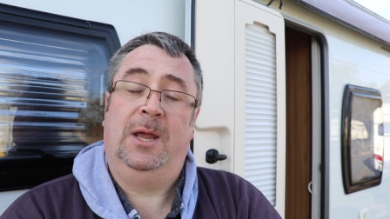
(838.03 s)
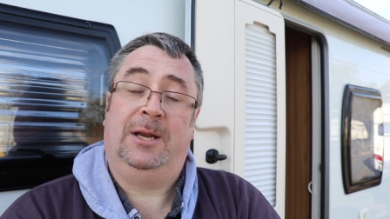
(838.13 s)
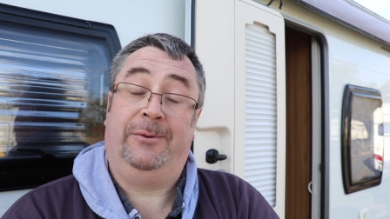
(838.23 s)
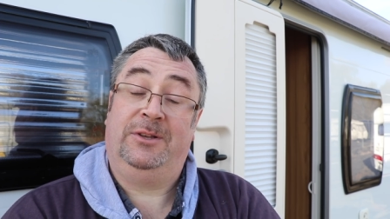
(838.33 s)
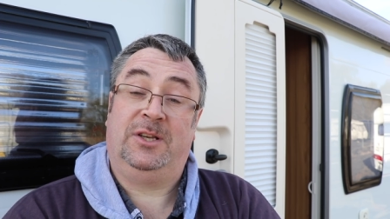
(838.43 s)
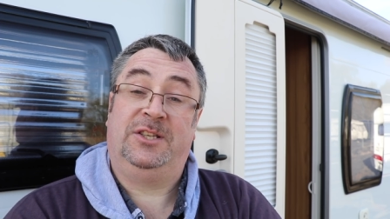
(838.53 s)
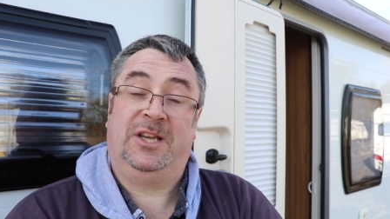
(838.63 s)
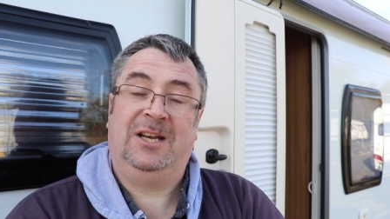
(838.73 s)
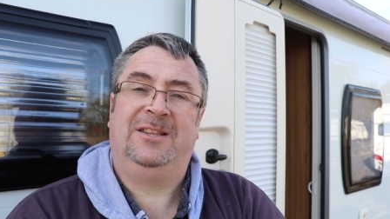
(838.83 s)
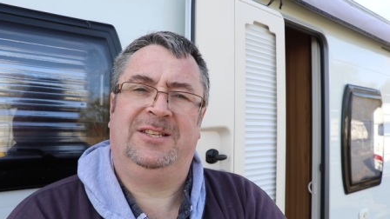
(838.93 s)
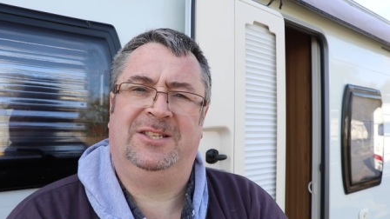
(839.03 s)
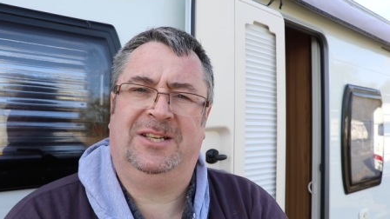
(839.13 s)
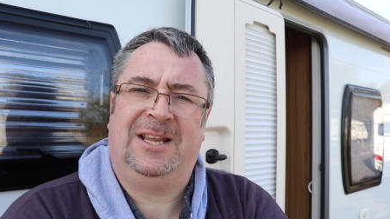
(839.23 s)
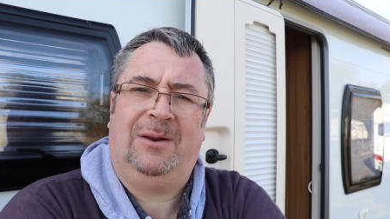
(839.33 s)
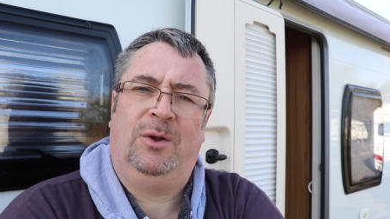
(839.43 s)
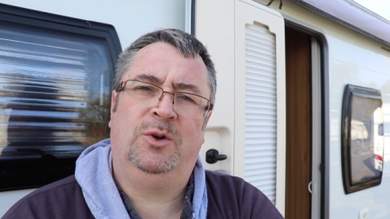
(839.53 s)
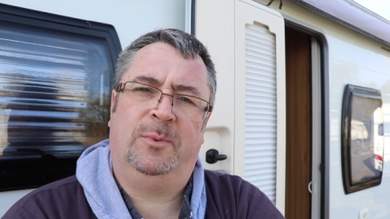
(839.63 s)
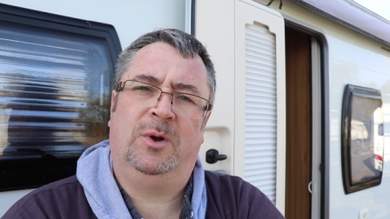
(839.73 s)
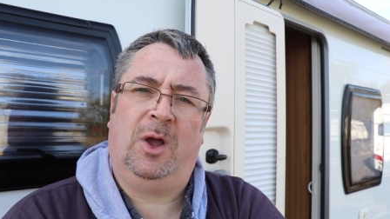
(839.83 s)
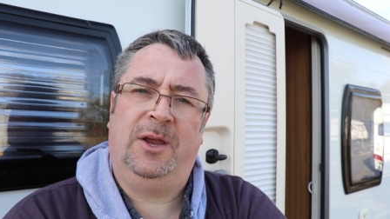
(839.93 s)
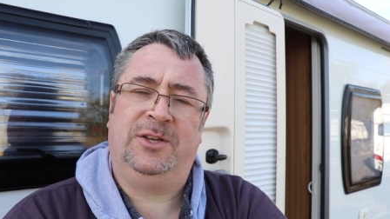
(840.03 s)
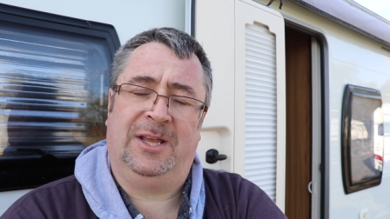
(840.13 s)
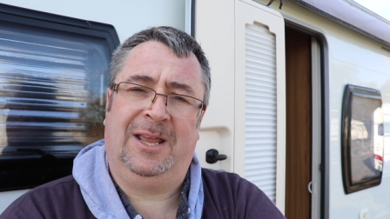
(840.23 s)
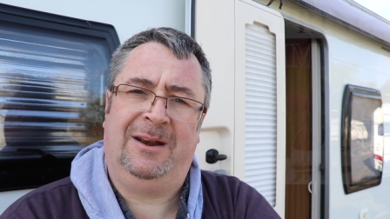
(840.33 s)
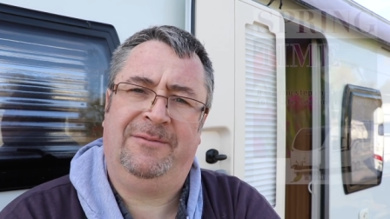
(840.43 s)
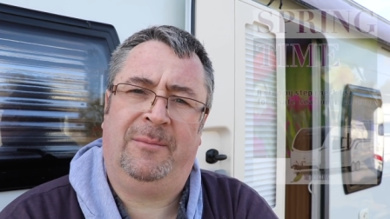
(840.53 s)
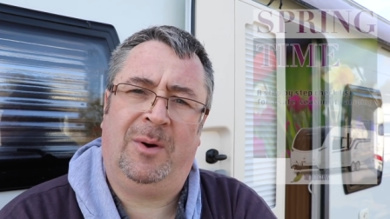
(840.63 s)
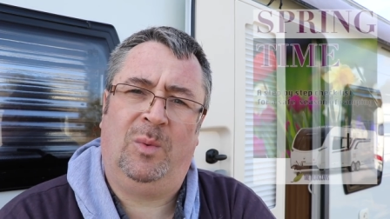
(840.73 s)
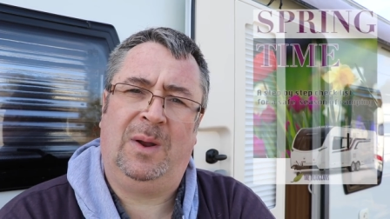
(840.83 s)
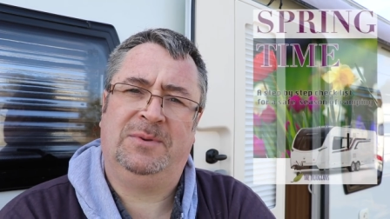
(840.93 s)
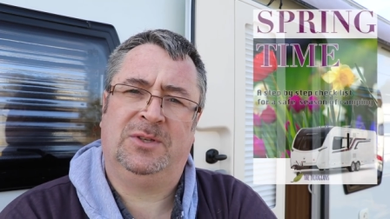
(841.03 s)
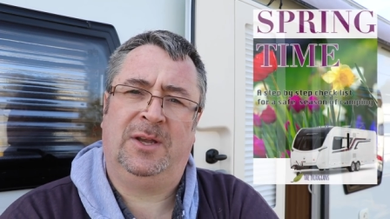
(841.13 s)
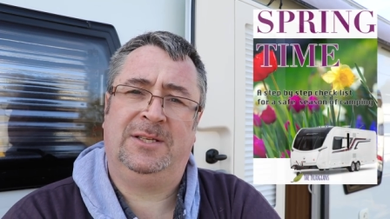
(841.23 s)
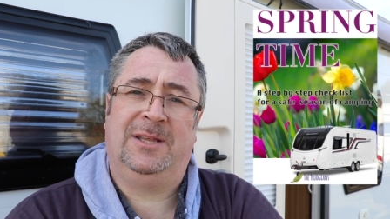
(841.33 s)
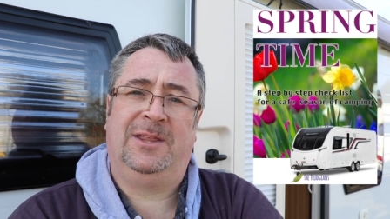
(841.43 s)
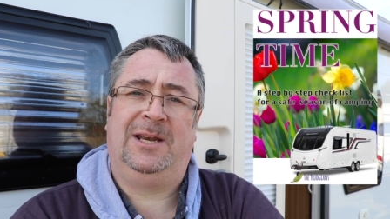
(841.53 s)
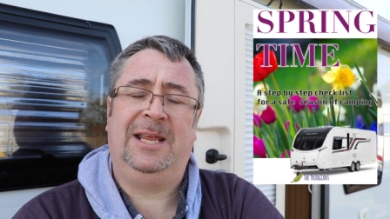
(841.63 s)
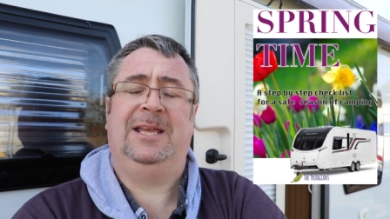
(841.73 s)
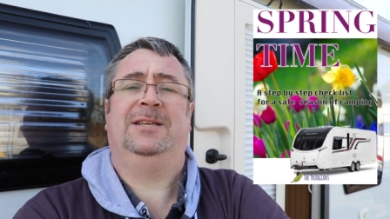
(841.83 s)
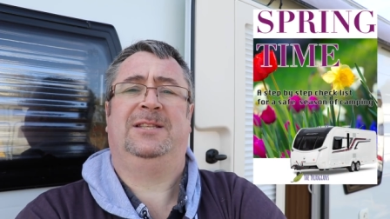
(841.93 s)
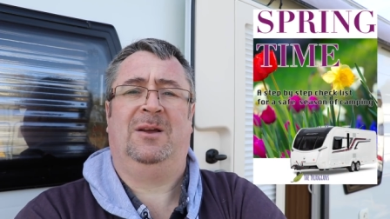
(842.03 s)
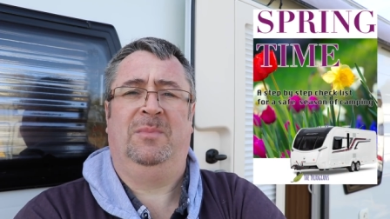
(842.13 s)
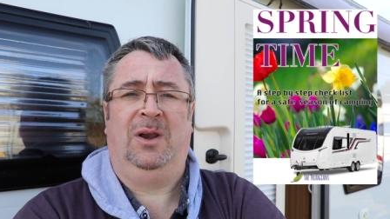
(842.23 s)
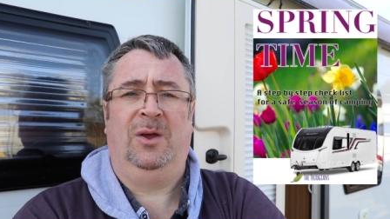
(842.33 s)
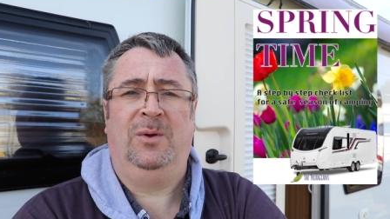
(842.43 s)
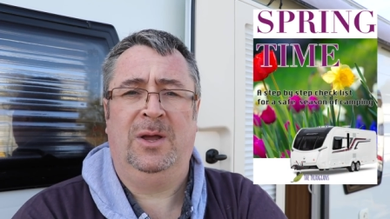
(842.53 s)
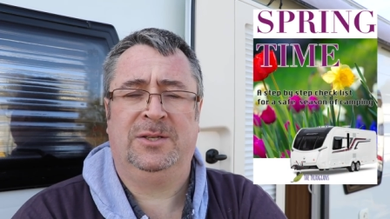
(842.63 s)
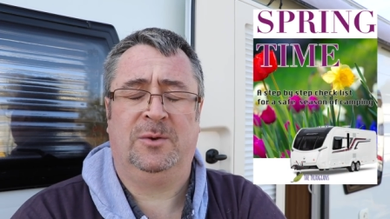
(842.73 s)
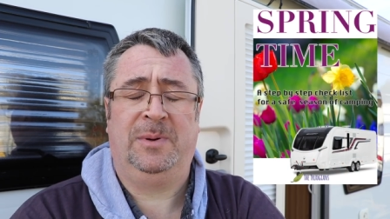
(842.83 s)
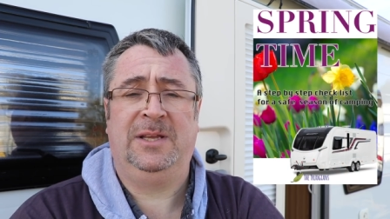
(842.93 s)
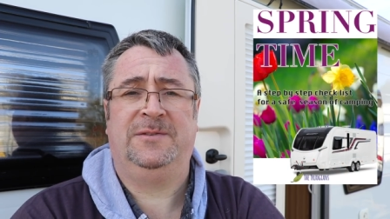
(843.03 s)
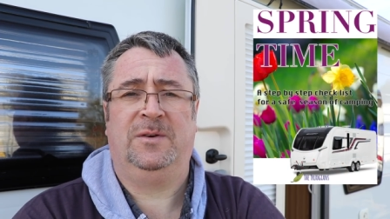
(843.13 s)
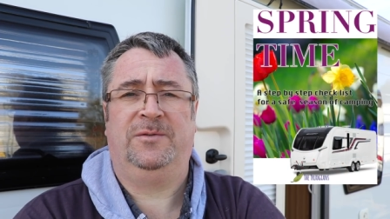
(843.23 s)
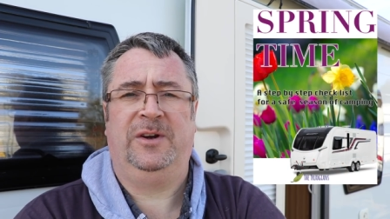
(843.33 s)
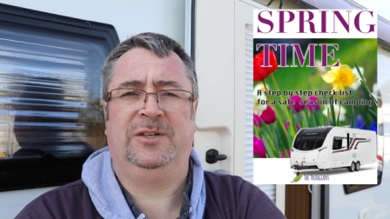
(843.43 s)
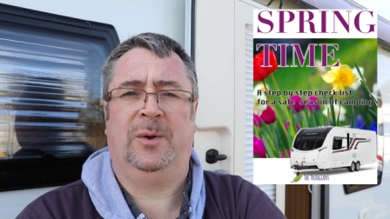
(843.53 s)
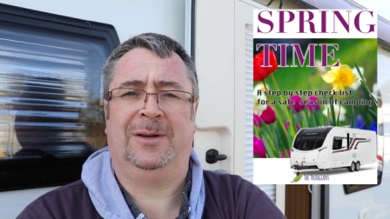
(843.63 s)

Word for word: Now as I said, this is a downloadable guide, you can get it from our website, the link is down below, so please feel free to go